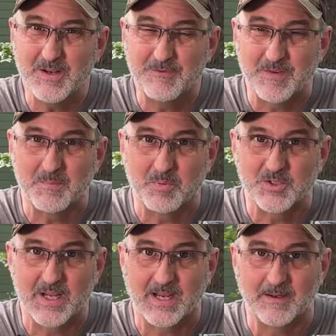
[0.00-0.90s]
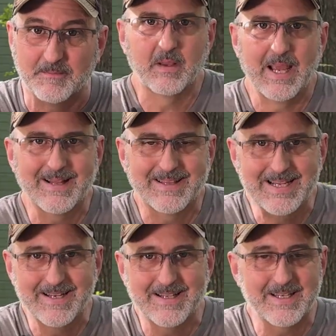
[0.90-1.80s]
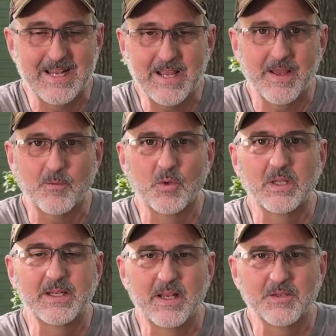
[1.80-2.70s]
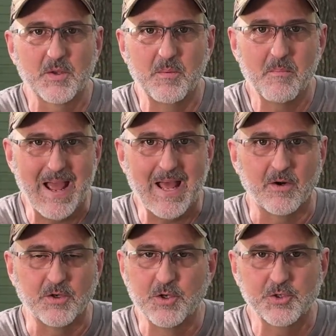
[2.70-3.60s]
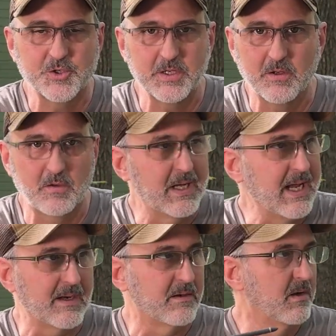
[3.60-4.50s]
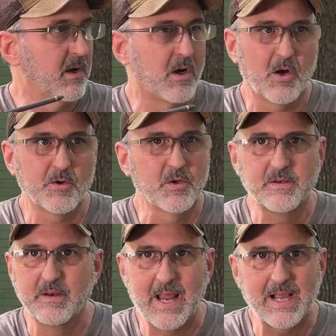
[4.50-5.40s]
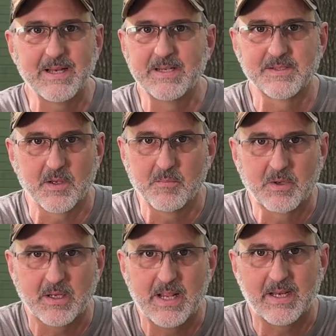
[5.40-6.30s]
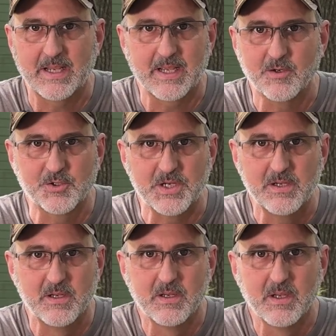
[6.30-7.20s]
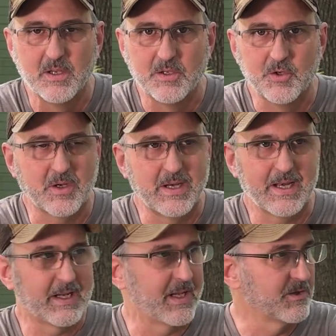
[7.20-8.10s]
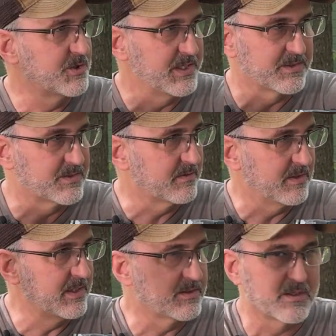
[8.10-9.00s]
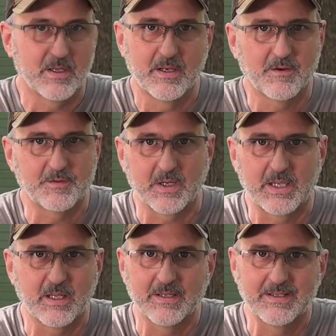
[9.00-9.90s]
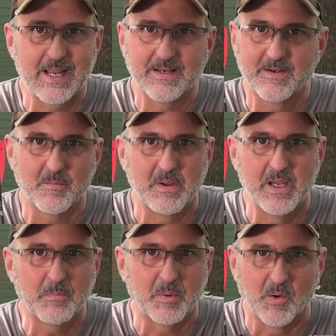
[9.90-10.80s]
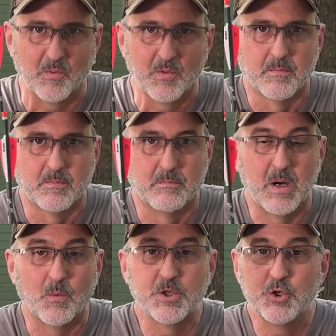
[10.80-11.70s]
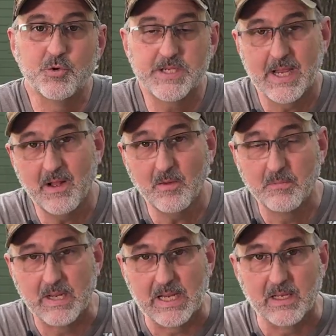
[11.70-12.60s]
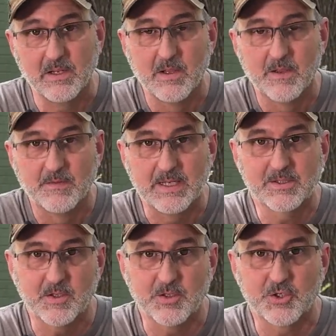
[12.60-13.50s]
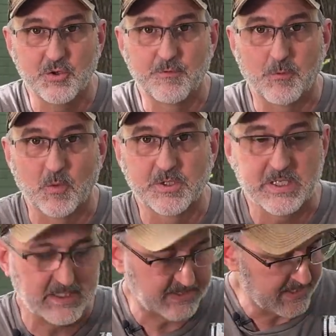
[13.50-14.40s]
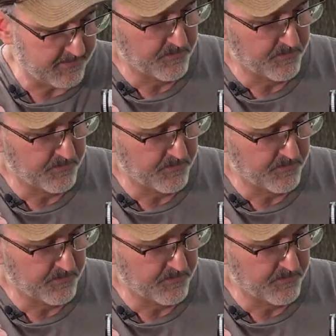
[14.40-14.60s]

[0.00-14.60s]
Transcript: feet per second. At the end of the day, that really doesn't matter. You're still at 190 some kinetic energy. Your kinetic energy is enough to kill a dadgum hippo. But when you tell me that it's going to shoot 460,